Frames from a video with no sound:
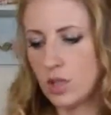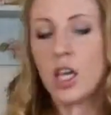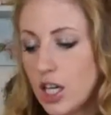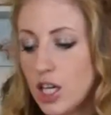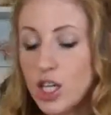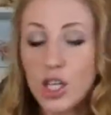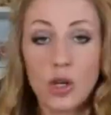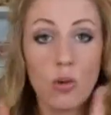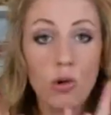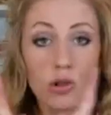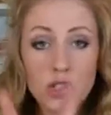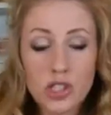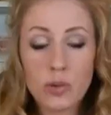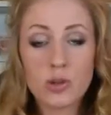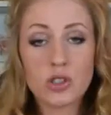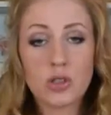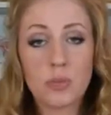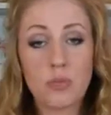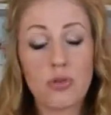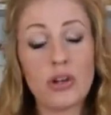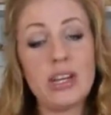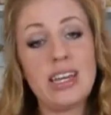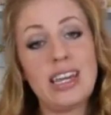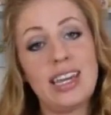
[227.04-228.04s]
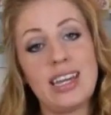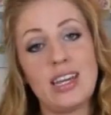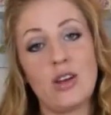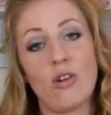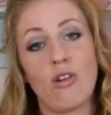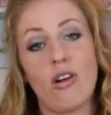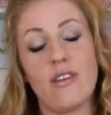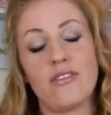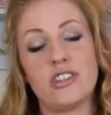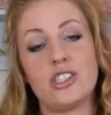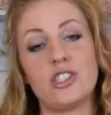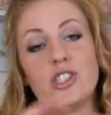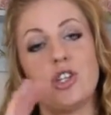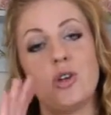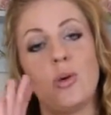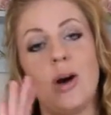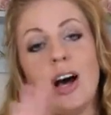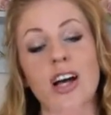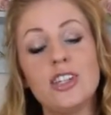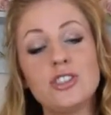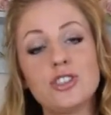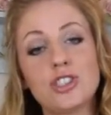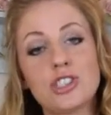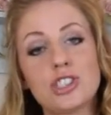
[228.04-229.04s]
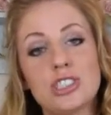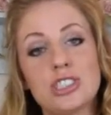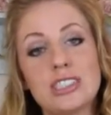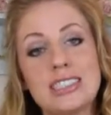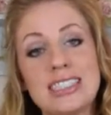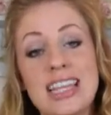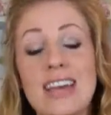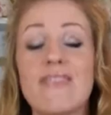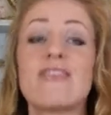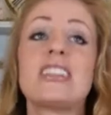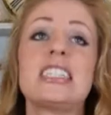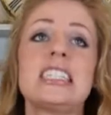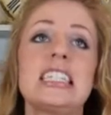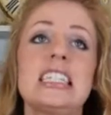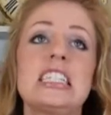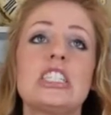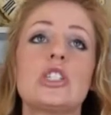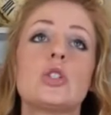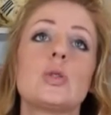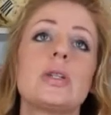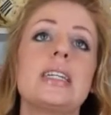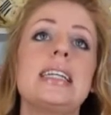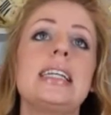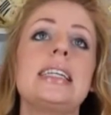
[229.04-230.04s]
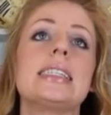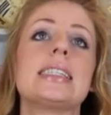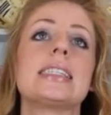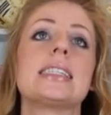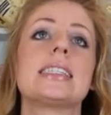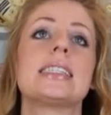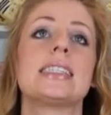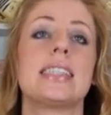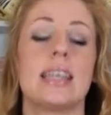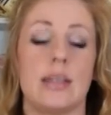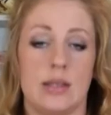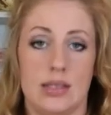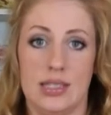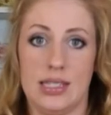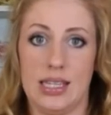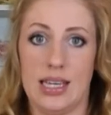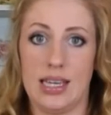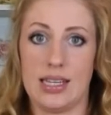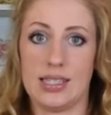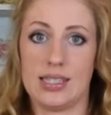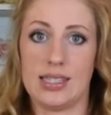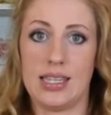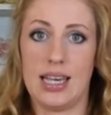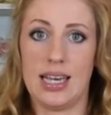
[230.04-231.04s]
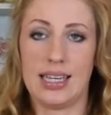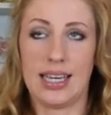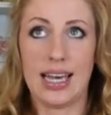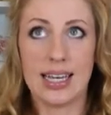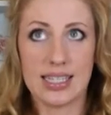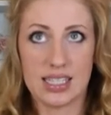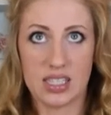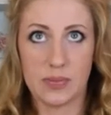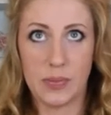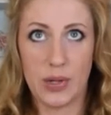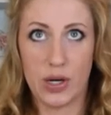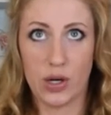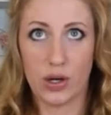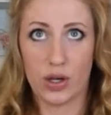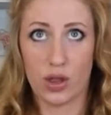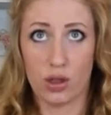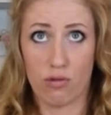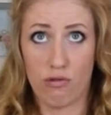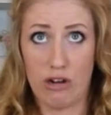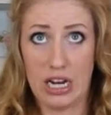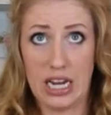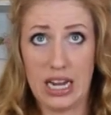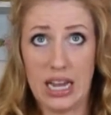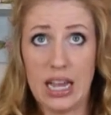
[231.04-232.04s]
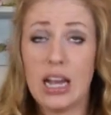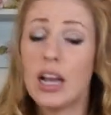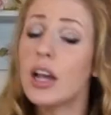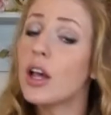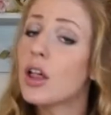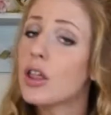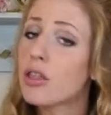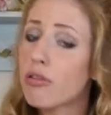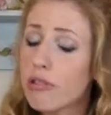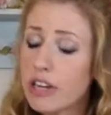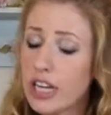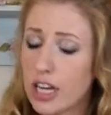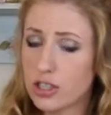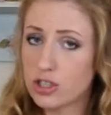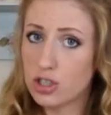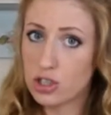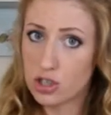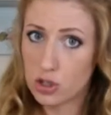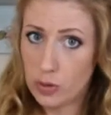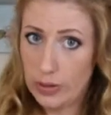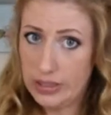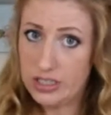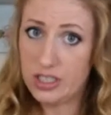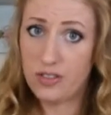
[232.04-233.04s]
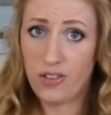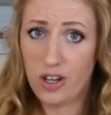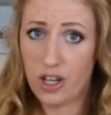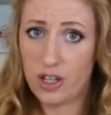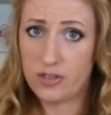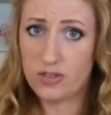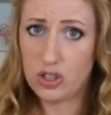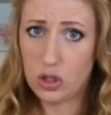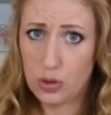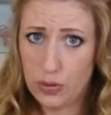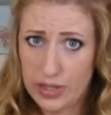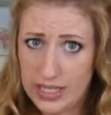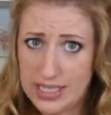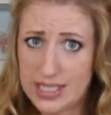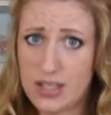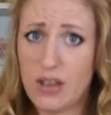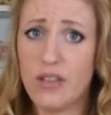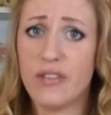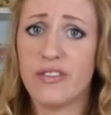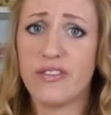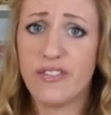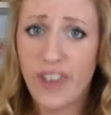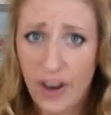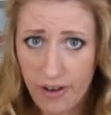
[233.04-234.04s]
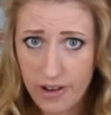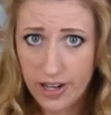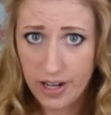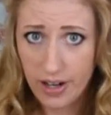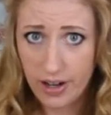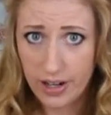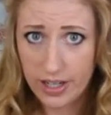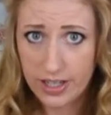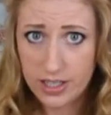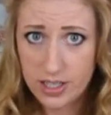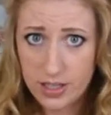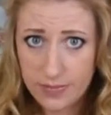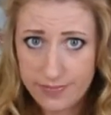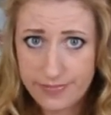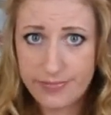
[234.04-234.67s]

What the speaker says: You also want to preheat your oven to 170 degrees Celsius, gas mark 3, 325 degrees Fahrenheit.